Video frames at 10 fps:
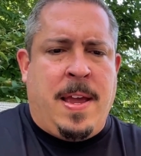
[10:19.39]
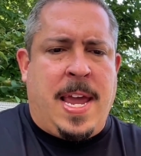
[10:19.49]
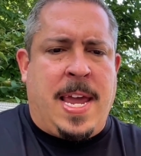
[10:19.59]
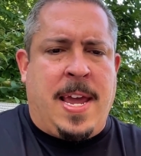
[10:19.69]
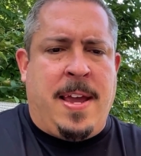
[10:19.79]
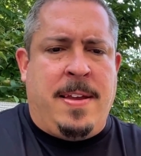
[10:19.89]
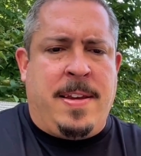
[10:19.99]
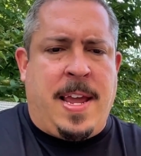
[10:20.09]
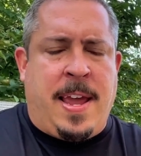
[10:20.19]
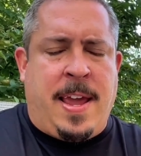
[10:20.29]
and
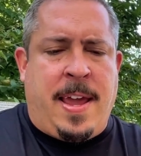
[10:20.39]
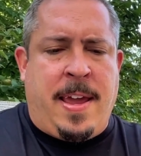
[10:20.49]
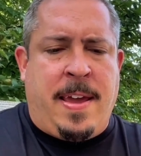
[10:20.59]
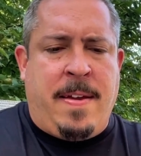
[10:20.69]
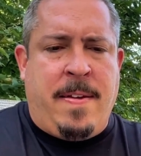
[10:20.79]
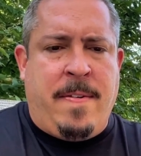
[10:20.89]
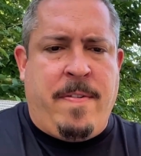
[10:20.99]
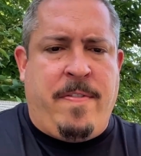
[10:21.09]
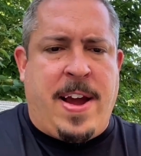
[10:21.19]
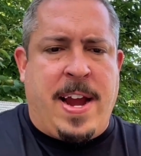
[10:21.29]
a
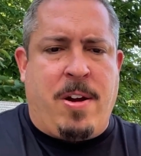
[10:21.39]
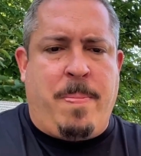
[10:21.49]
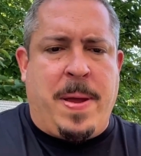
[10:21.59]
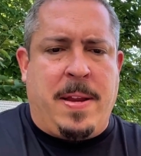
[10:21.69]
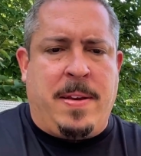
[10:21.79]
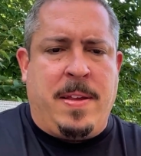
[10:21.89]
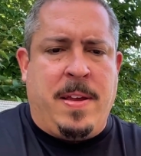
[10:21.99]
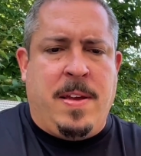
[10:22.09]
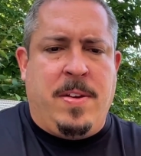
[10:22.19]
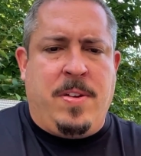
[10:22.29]
fire pit
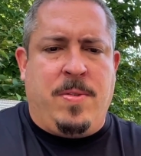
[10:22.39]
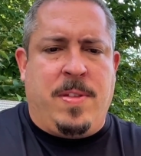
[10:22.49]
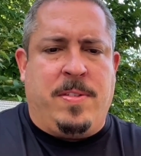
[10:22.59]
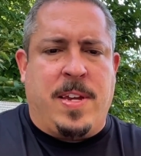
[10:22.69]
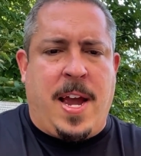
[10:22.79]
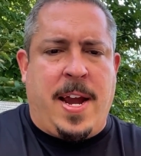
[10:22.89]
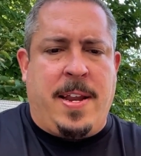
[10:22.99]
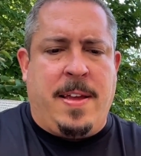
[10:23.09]
to the side.